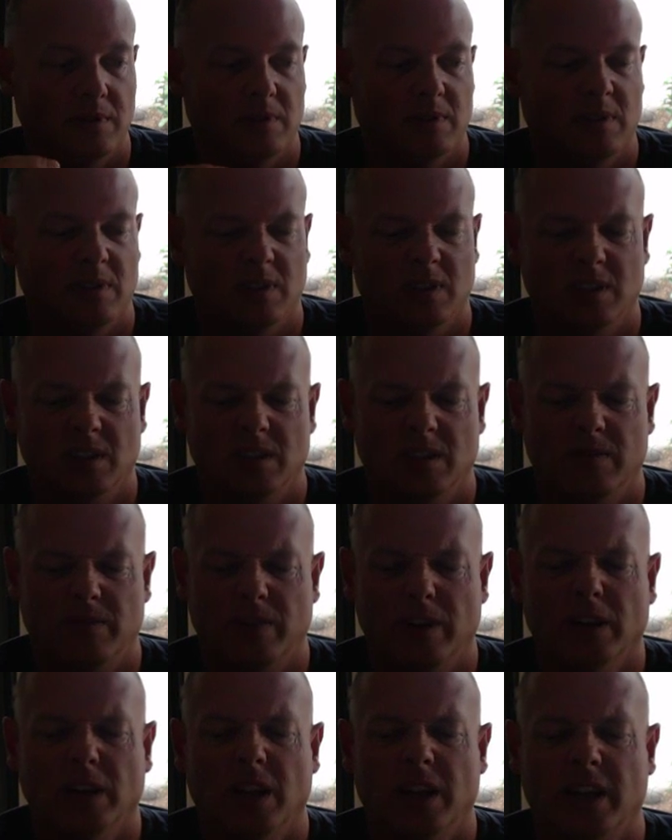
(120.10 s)
it
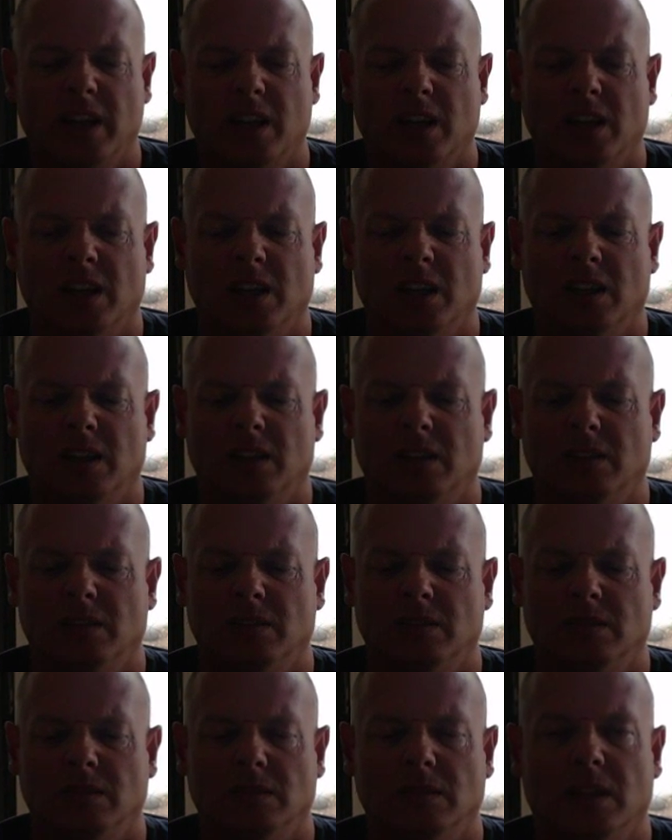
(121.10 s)
felt like
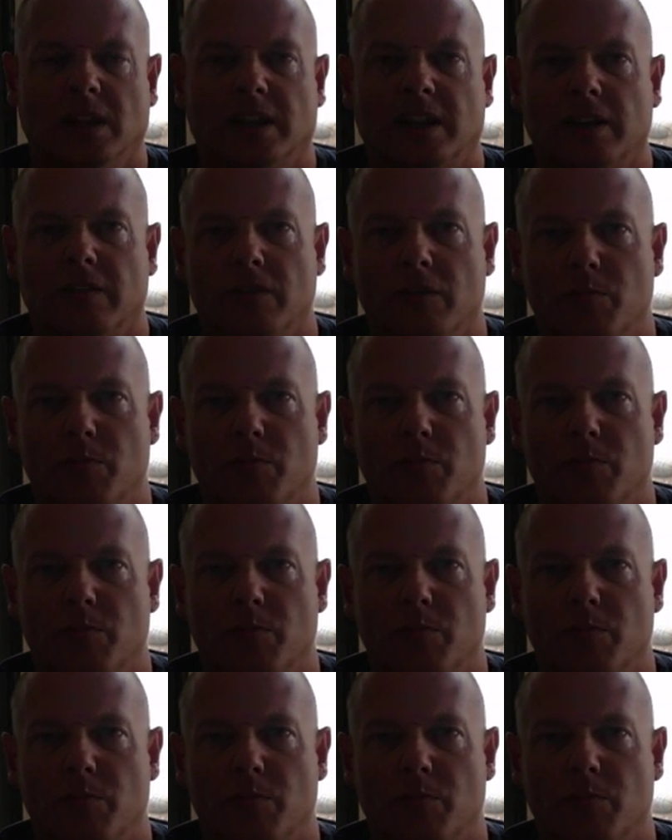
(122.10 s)
if you